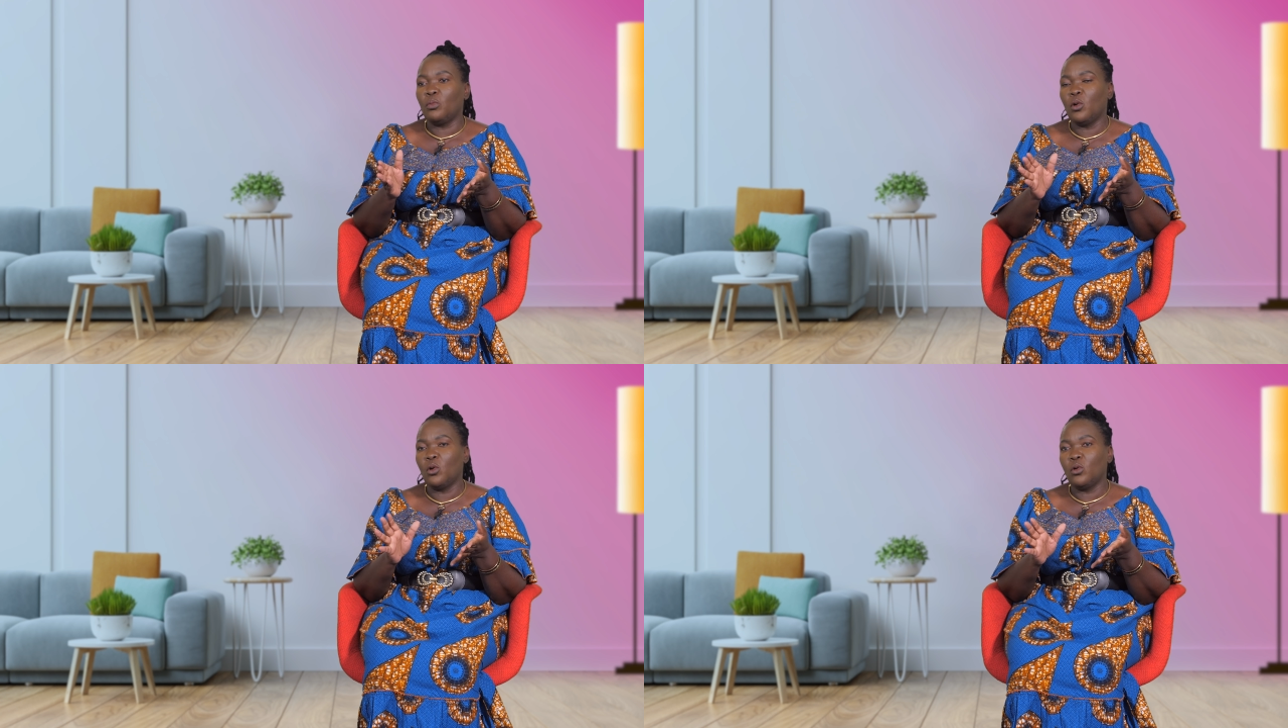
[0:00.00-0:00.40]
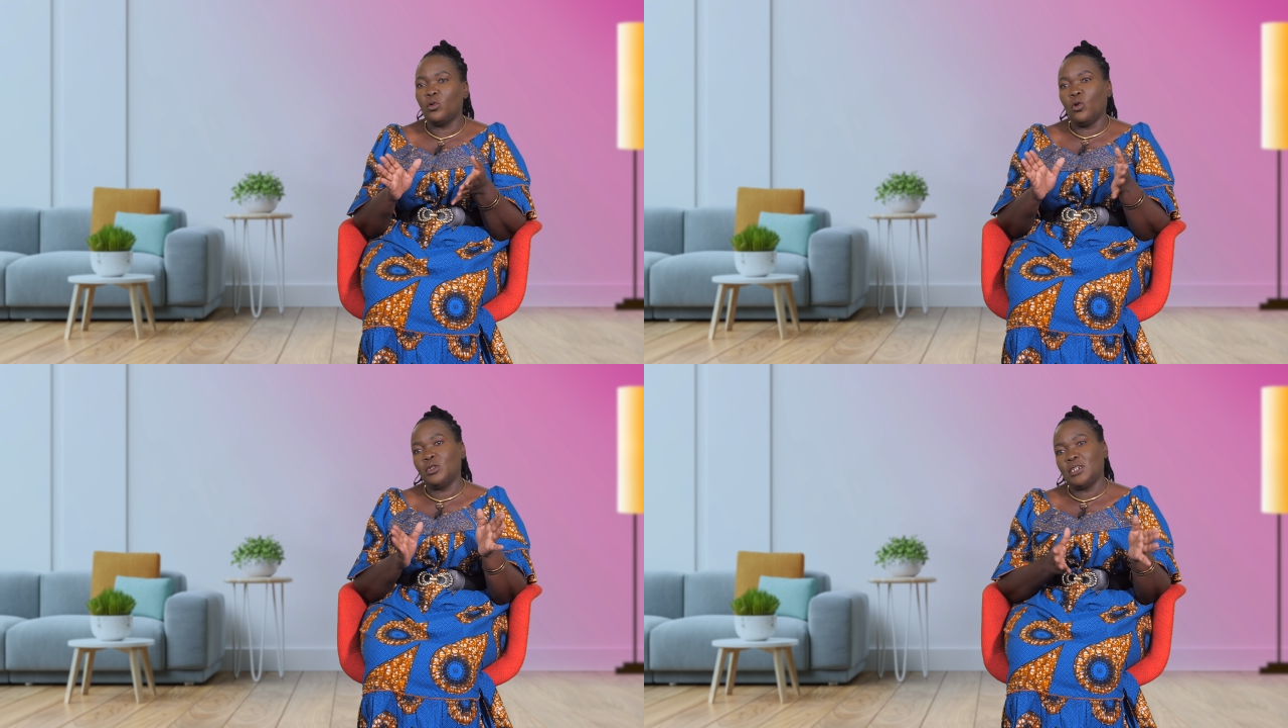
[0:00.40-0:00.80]
more
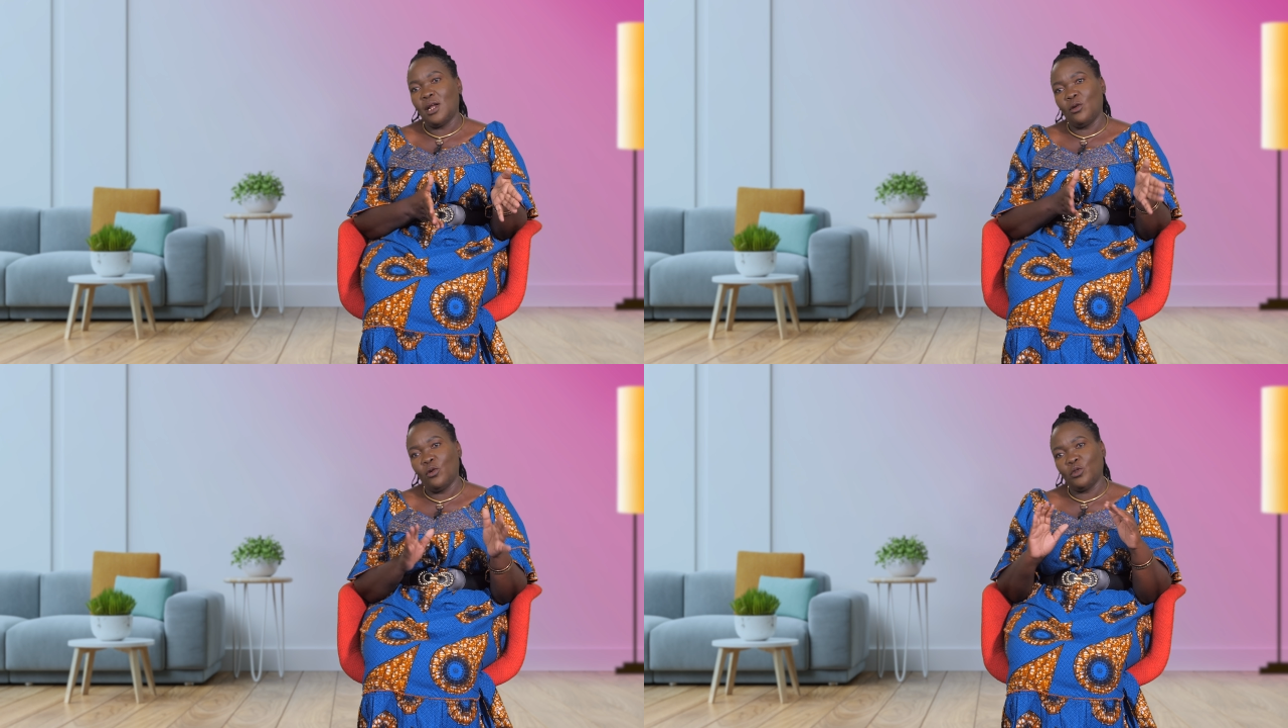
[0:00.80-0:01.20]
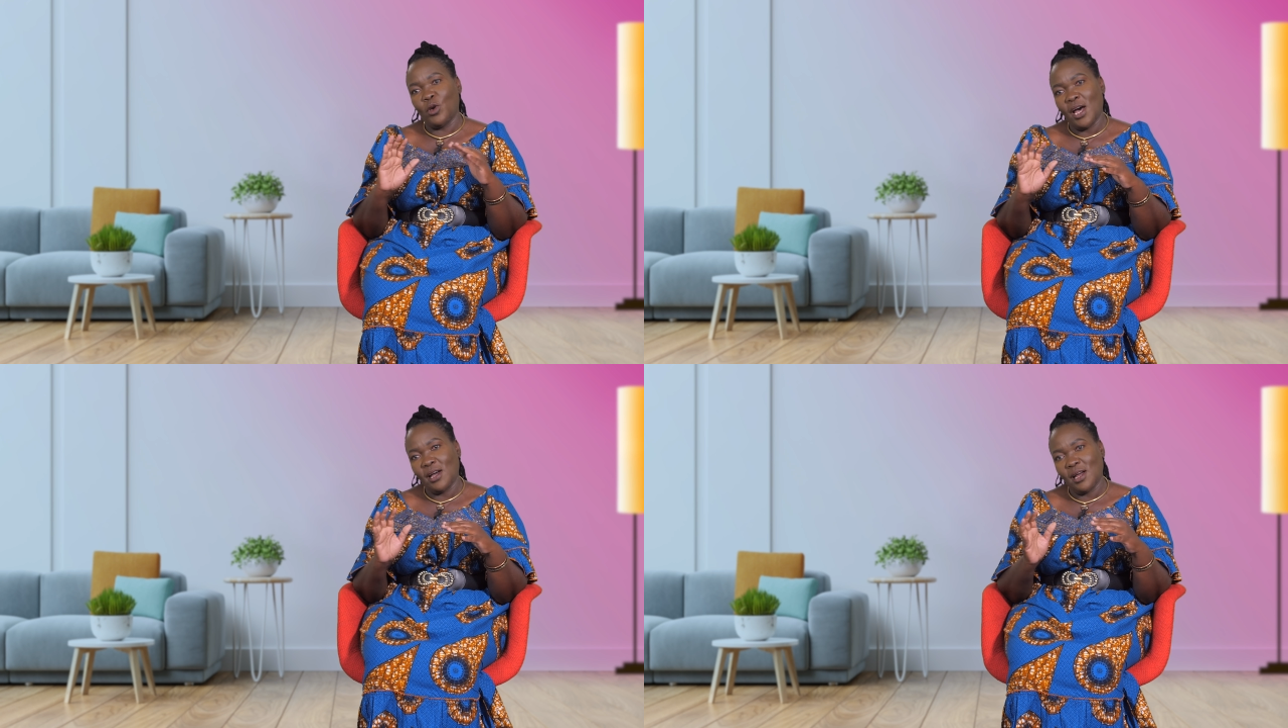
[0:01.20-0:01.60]
nocturnal, so
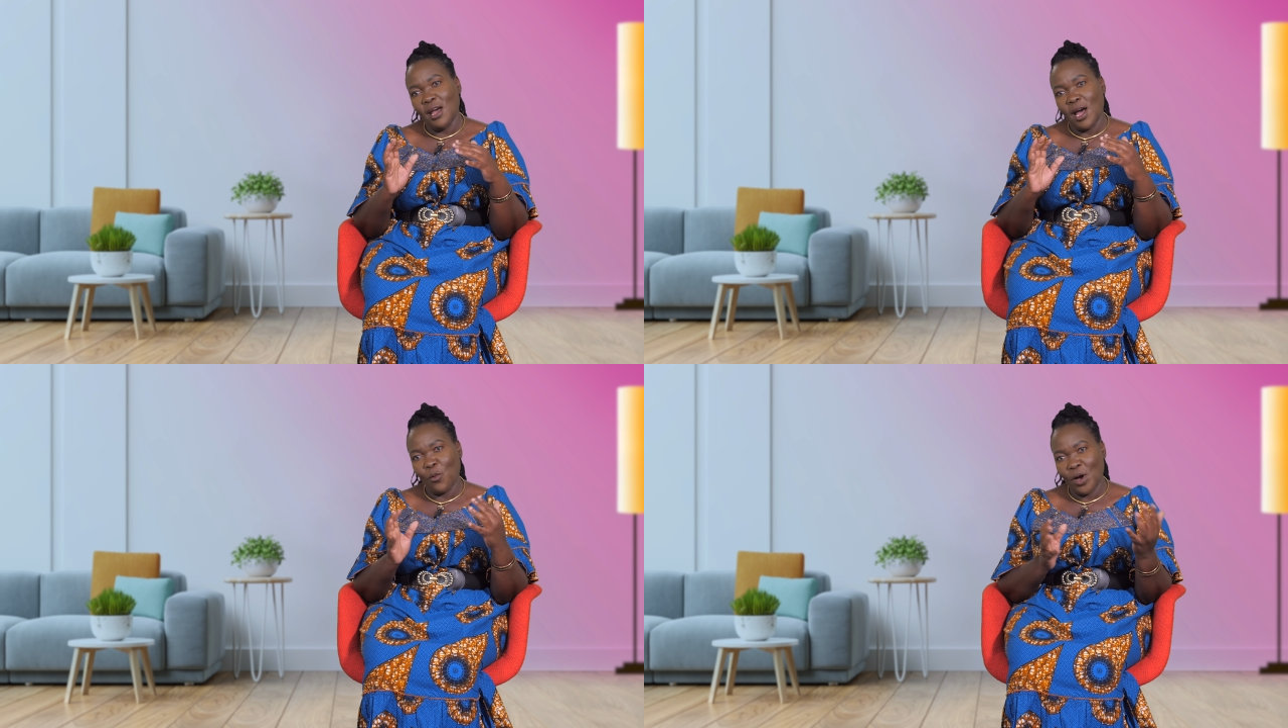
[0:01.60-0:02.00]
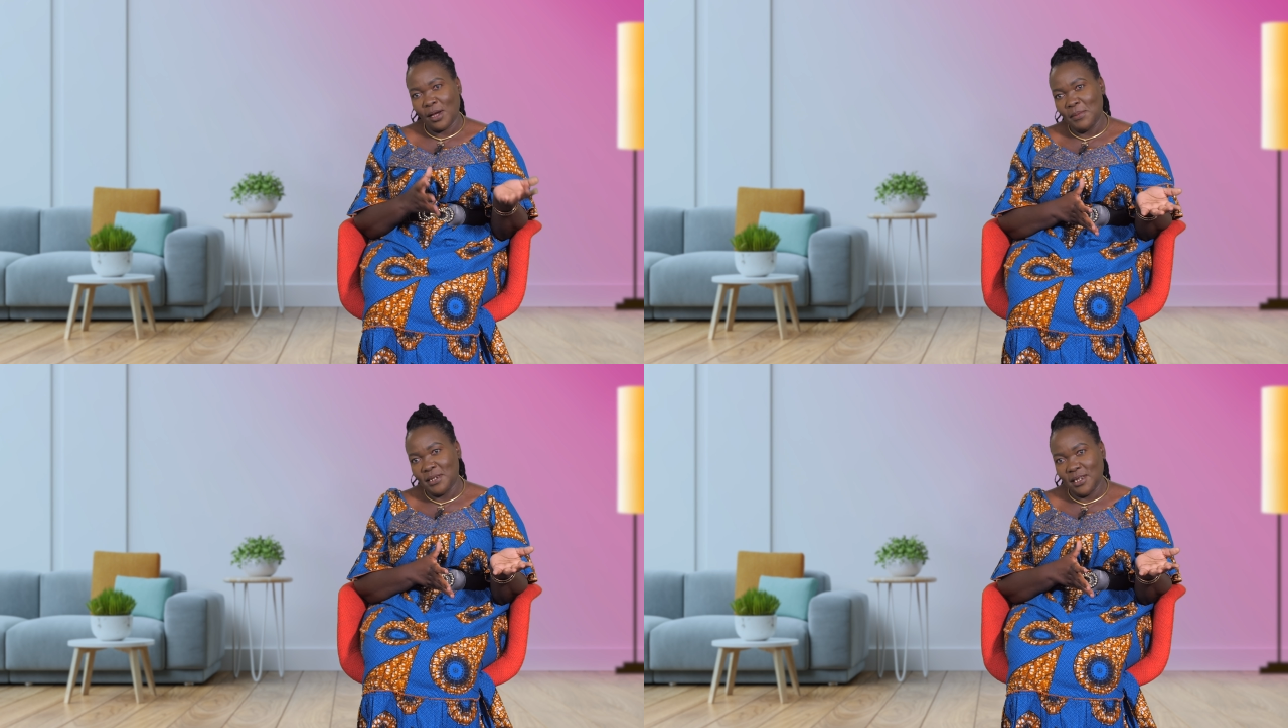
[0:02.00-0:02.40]
I, I
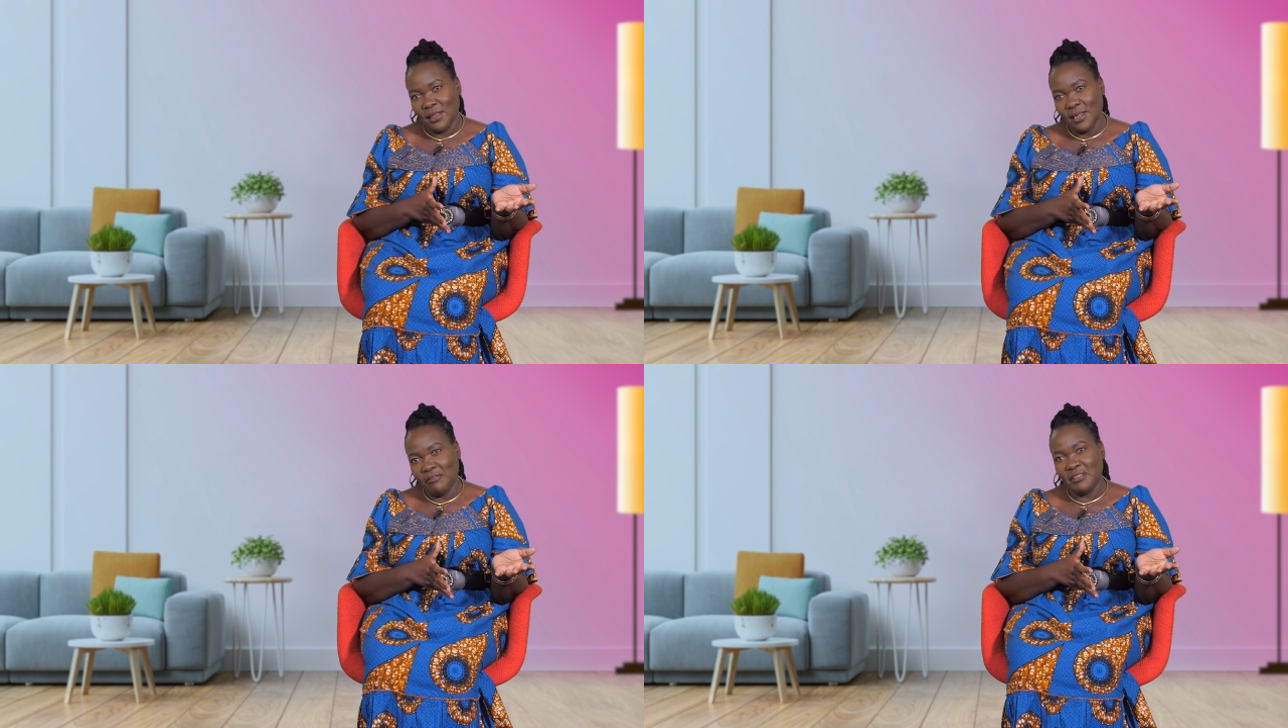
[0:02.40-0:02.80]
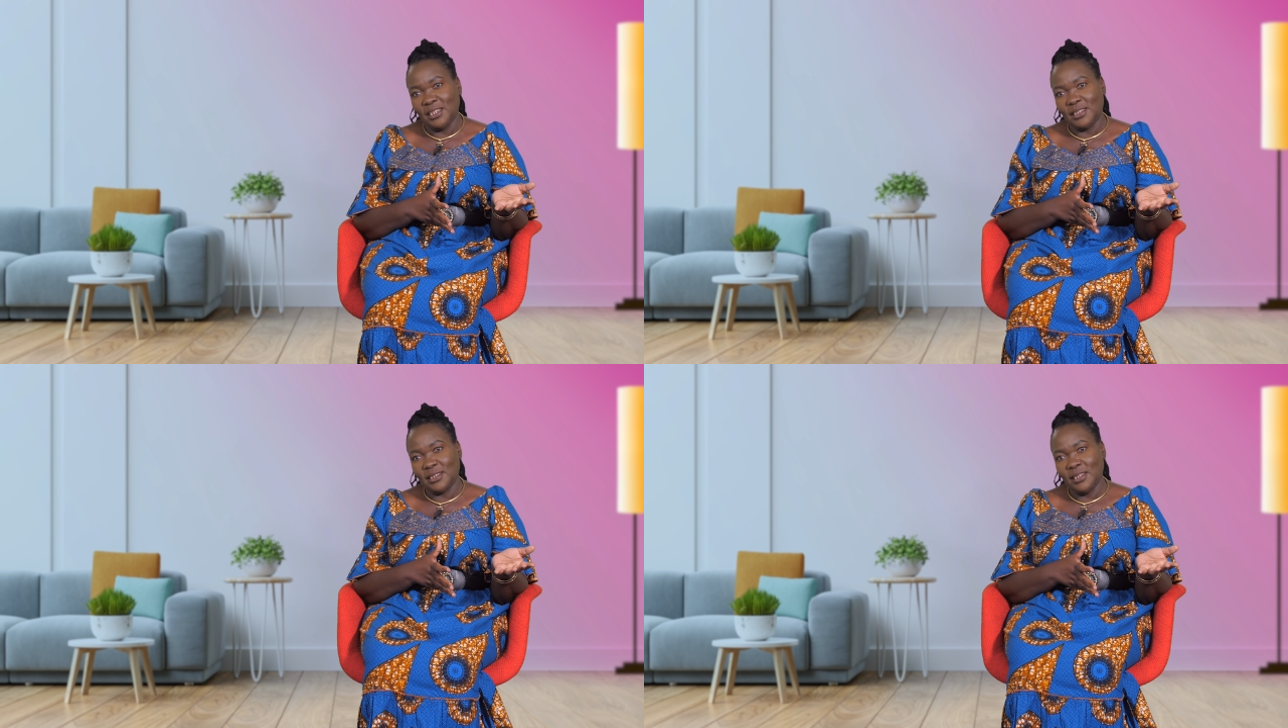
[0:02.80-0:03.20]
work better in the
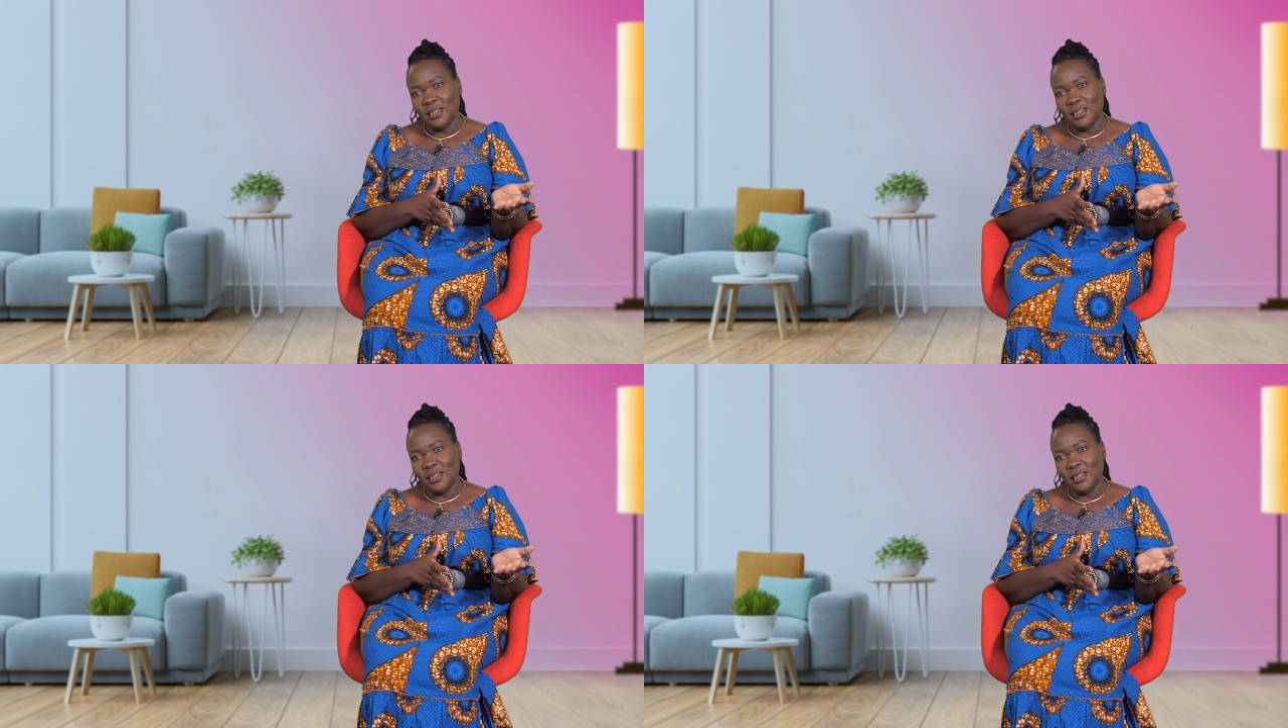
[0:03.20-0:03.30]
evenings.